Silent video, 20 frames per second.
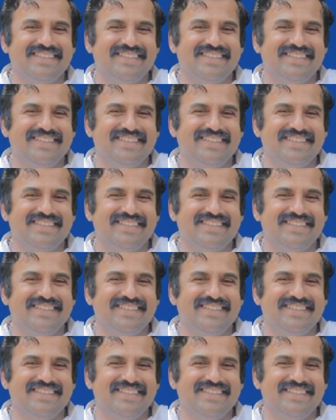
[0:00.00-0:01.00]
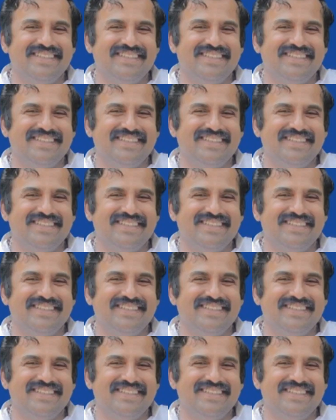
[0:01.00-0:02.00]

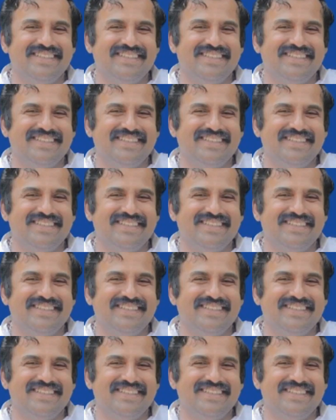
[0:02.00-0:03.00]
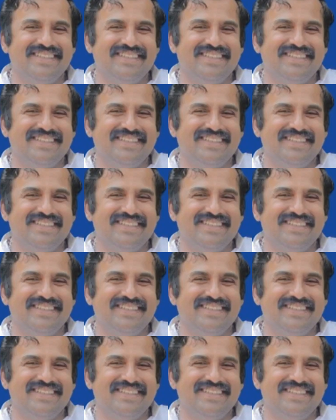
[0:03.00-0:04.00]

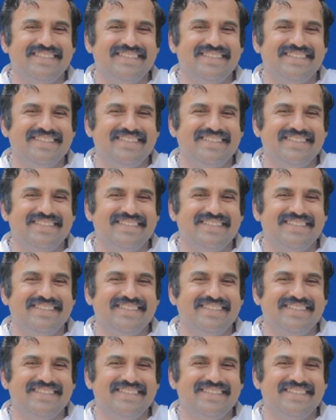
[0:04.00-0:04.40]
The face doesn't move, so there is nothing to read.